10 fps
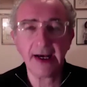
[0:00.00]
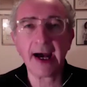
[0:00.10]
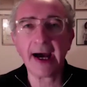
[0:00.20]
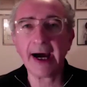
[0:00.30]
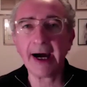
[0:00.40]

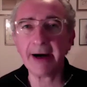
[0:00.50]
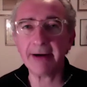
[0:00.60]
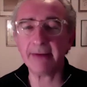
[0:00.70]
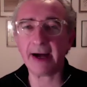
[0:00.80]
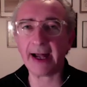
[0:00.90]

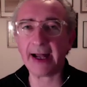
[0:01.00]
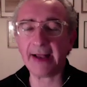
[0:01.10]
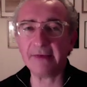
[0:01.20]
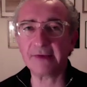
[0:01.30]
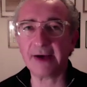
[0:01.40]
um,
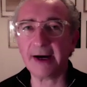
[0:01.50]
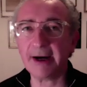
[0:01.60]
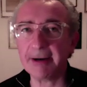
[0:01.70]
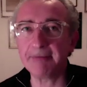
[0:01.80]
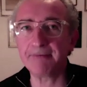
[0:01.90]
and
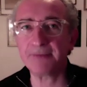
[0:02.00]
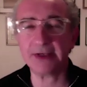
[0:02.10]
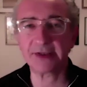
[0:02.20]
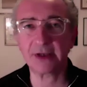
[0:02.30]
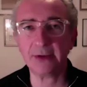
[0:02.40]
um,
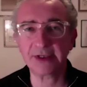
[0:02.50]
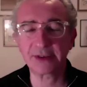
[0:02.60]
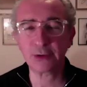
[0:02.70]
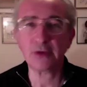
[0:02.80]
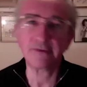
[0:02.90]
so it's
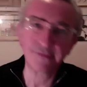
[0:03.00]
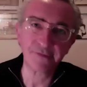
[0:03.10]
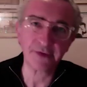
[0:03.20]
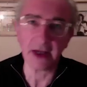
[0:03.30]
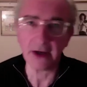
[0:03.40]
sort of,
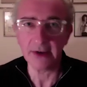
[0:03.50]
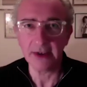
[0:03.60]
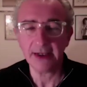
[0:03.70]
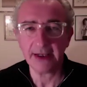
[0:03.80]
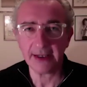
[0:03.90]
you know.
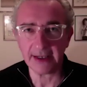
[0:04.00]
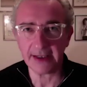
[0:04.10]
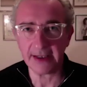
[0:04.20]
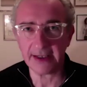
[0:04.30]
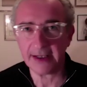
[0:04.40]
It,
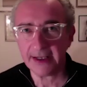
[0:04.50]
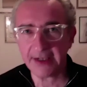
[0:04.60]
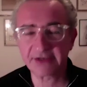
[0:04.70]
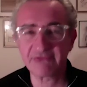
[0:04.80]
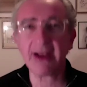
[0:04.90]
it,
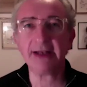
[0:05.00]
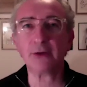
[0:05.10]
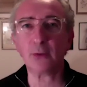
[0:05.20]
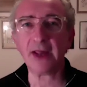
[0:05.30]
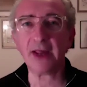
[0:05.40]
It's great in
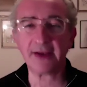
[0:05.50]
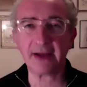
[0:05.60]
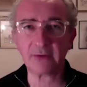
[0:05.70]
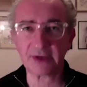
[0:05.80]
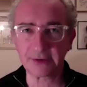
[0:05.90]
a way that
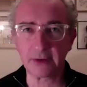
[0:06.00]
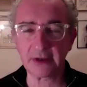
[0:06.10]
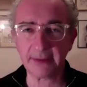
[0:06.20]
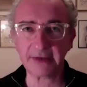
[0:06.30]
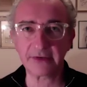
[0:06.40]
everyone's talking
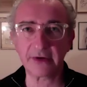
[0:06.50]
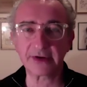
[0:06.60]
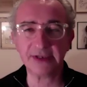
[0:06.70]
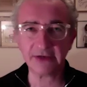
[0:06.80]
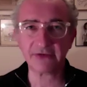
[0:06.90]
about dogs
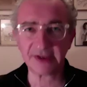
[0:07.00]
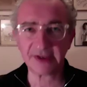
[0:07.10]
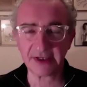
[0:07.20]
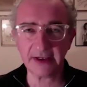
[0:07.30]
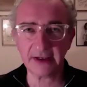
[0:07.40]
and
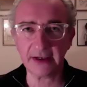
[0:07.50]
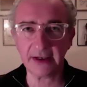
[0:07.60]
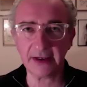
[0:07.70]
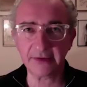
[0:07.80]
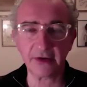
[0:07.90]
interest in
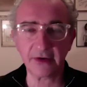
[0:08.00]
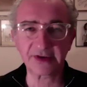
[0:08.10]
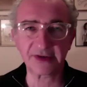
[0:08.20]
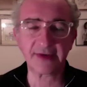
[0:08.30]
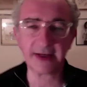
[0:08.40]
uh,
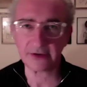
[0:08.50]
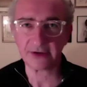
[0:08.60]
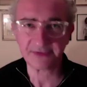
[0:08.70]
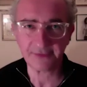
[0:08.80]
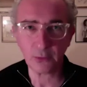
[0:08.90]
dogs and taking
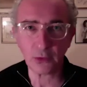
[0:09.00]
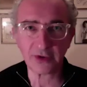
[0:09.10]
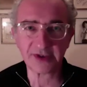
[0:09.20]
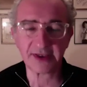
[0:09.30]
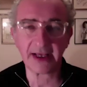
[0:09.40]
dogs for
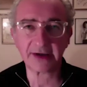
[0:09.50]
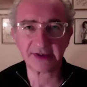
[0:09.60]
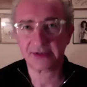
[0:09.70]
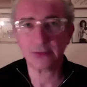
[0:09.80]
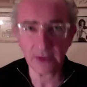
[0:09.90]
walks now because
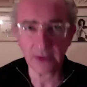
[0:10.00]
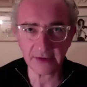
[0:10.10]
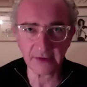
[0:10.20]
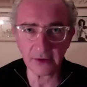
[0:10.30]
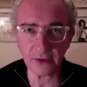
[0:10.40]
that's all we can
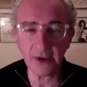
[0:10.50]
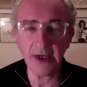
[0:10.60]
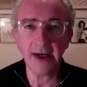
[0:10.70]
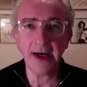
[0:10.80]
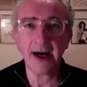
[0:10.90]
do.
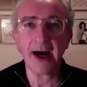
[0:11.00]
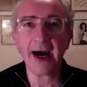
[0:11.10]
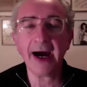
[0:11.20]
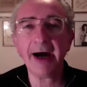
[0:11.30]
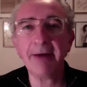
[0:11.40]

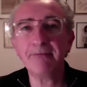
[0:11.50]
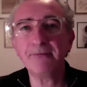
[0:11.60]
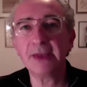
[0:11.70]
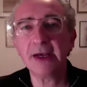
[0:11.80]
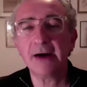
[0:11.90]
Um,